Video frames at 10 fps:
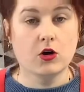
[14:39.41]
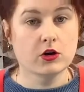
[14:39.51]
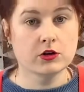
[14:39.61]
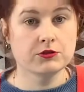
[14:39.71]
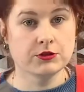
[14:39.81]

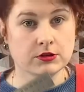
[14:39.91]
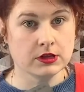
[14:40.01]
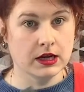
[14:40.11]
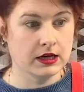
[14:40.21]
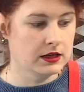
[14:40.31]
or a
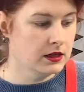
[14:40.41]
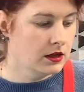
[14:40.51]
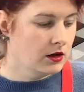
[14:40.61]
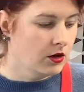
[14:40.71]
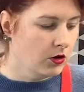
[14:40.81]
ruler
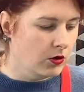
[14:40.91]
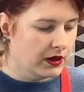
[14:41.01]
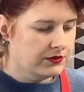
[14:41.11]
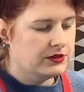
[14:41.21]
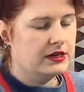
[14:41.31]
or
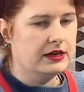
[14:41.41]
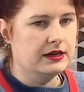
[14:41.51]
even